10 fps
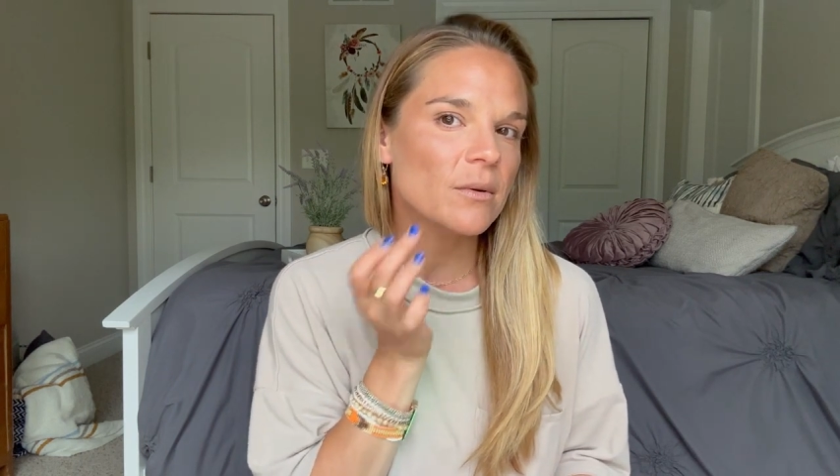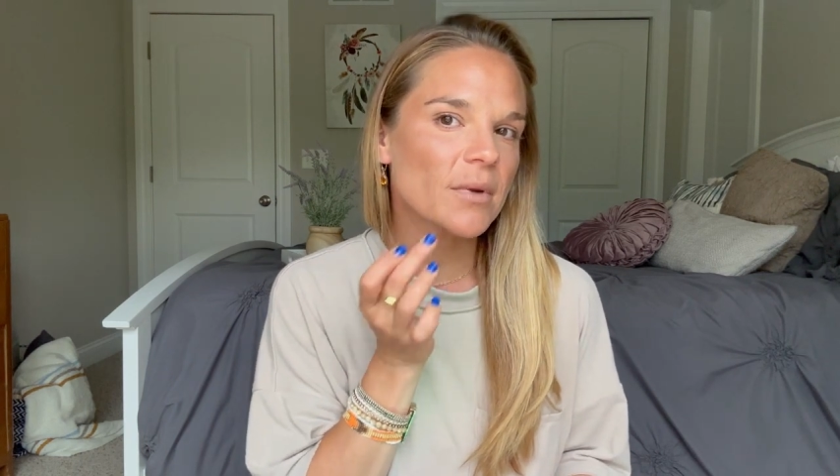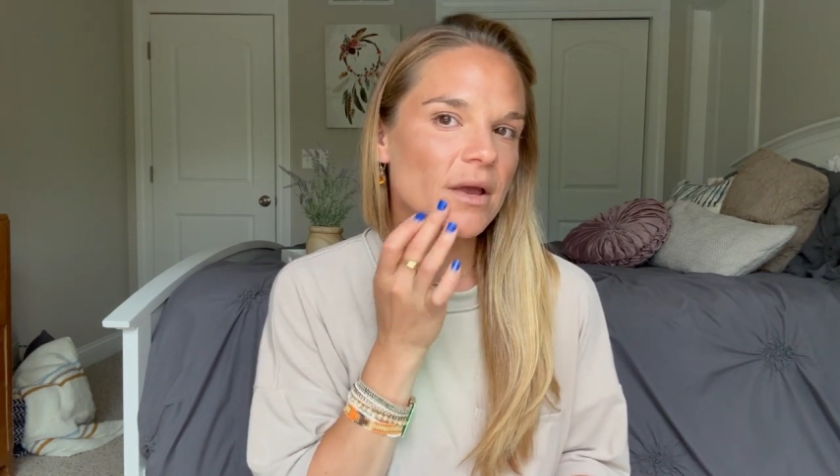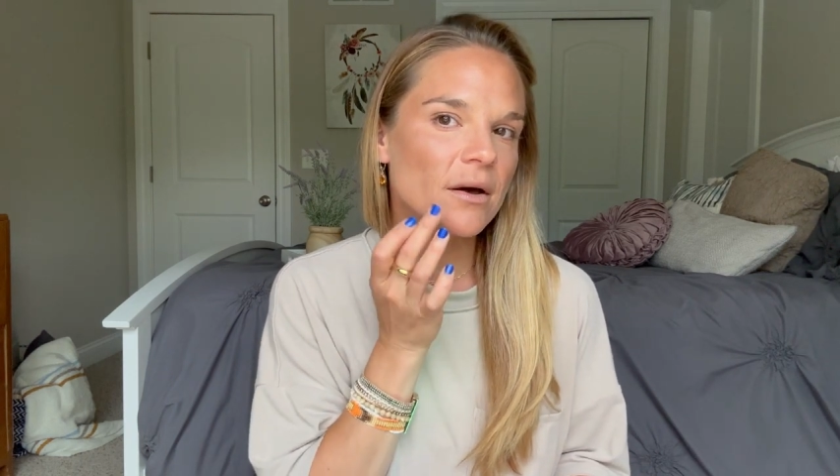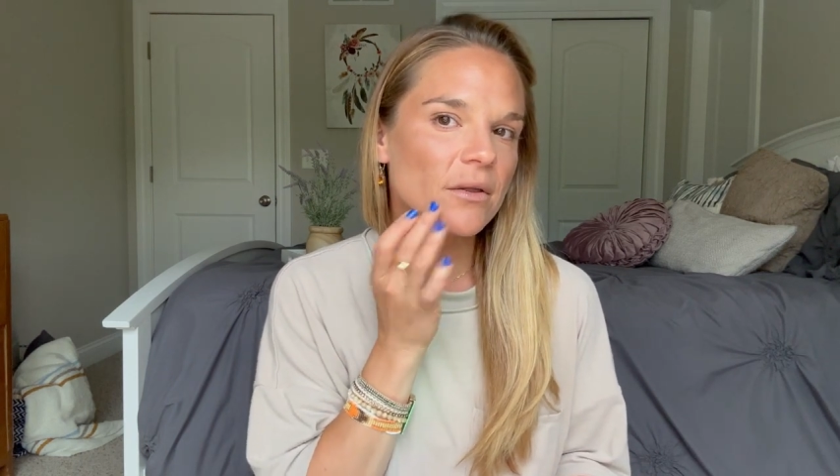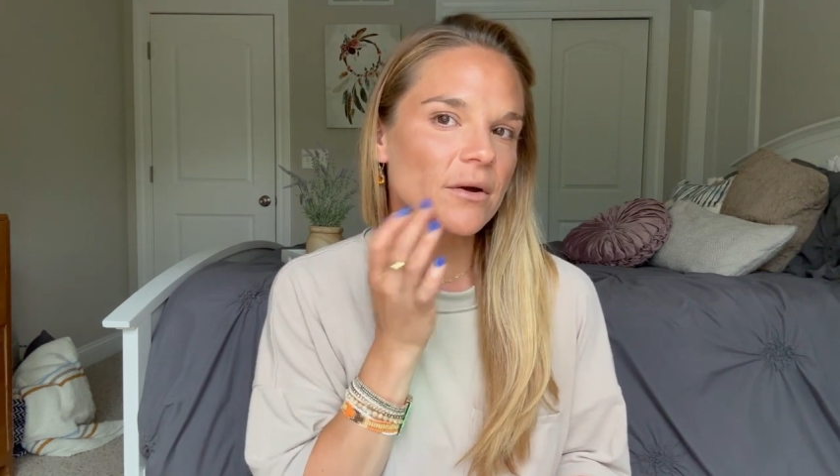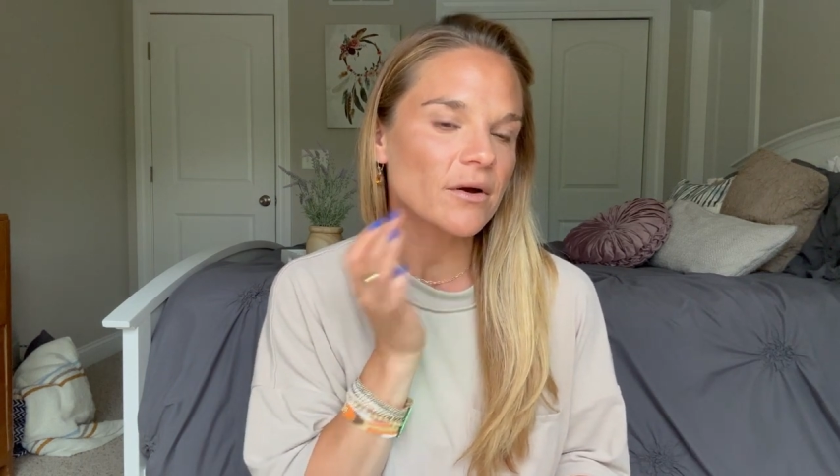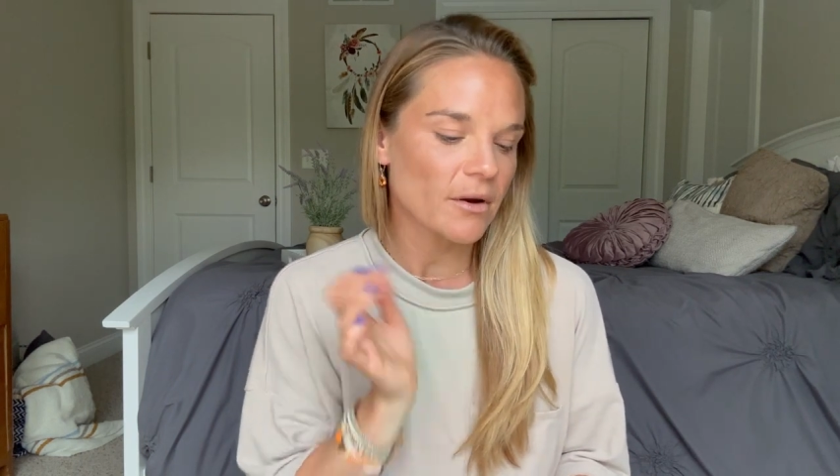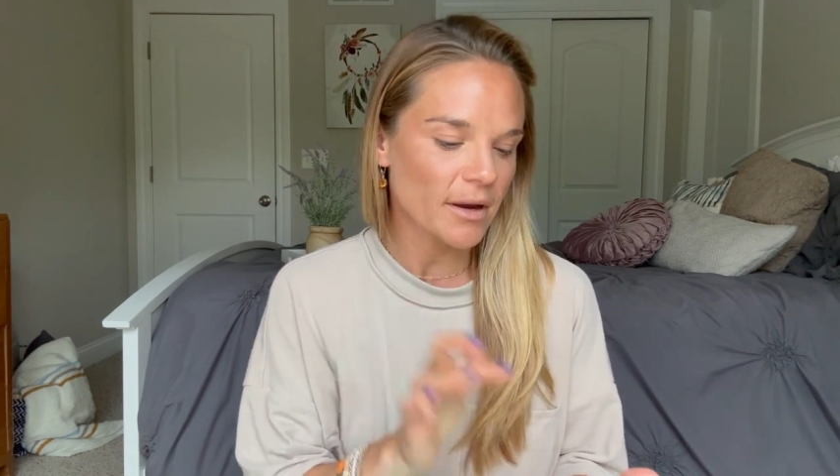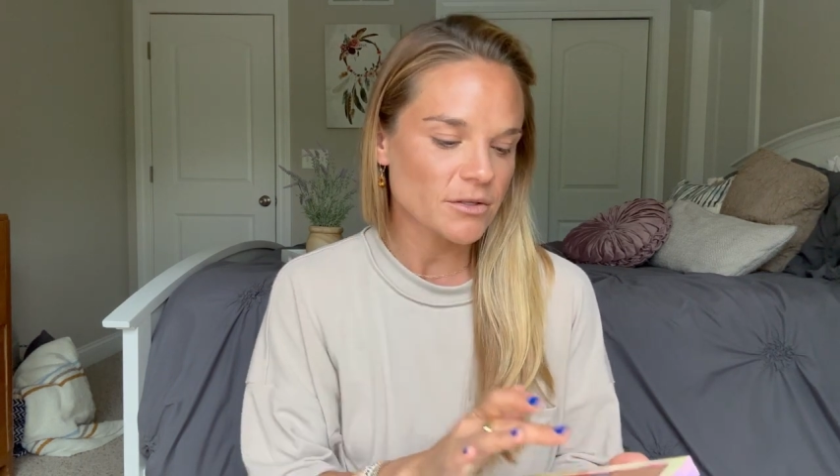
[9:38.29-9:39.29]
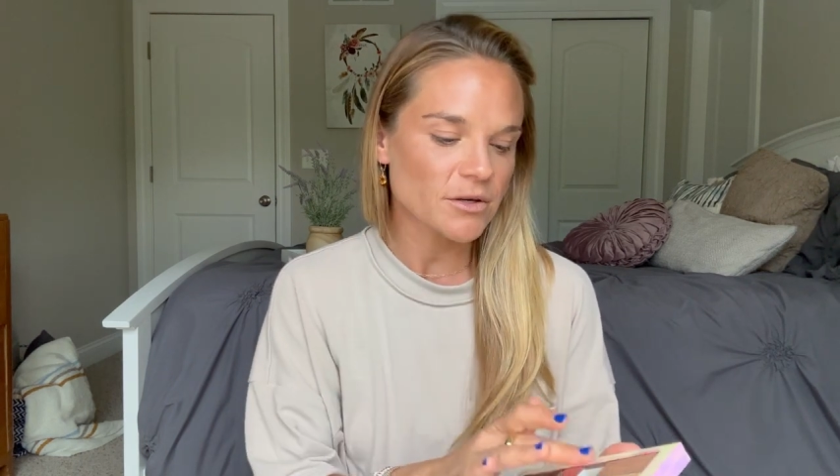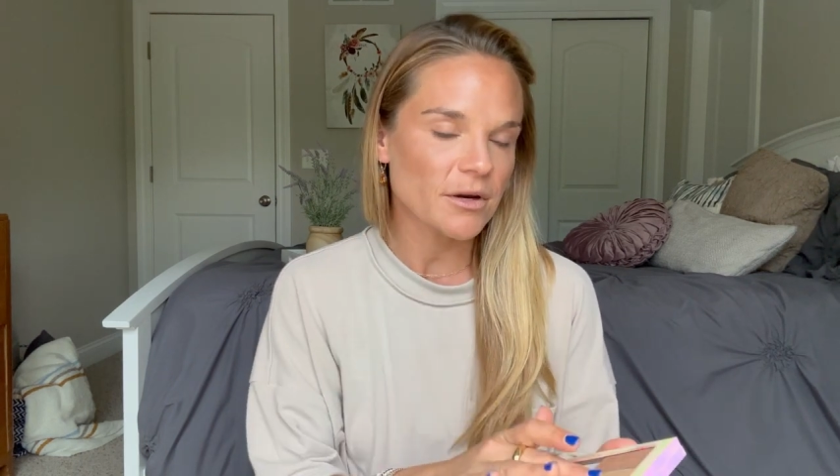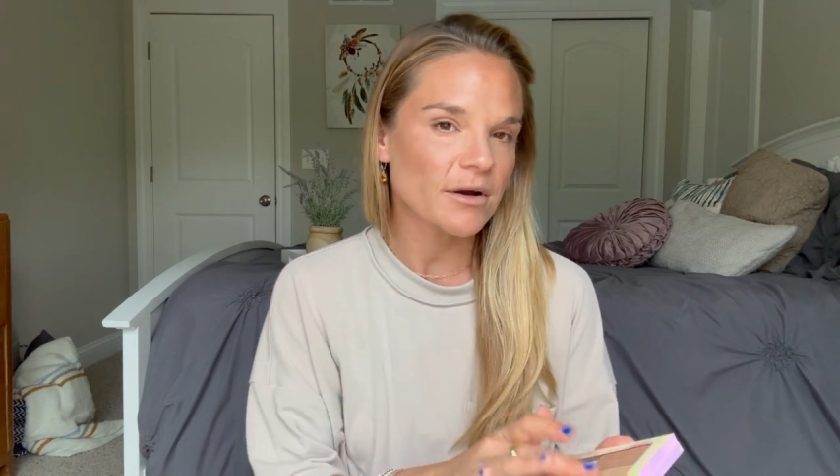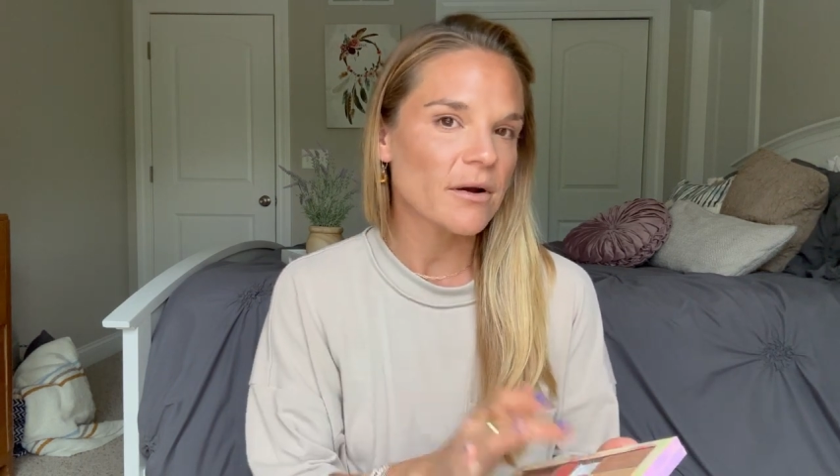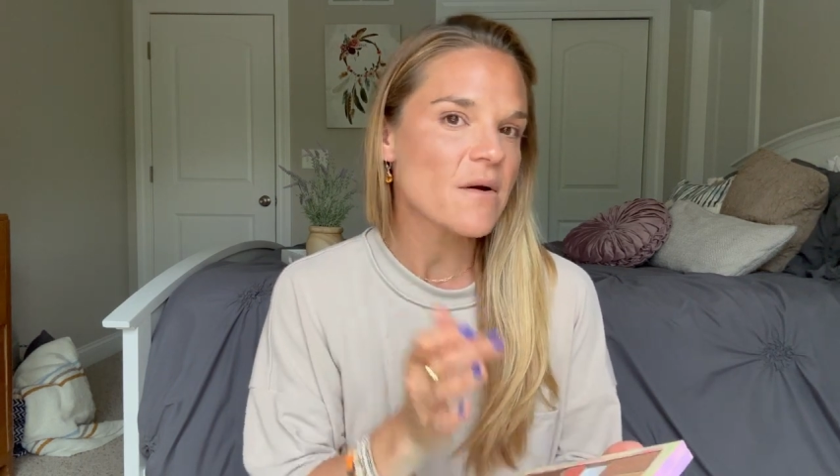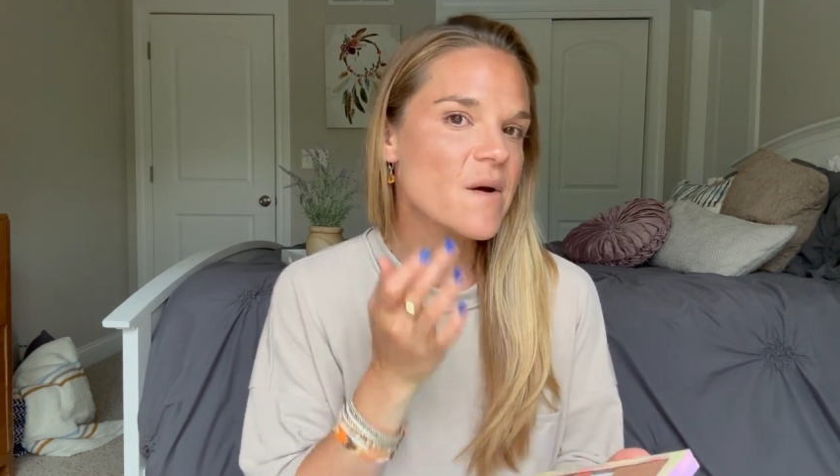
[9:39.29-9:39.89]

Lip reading: my color corrector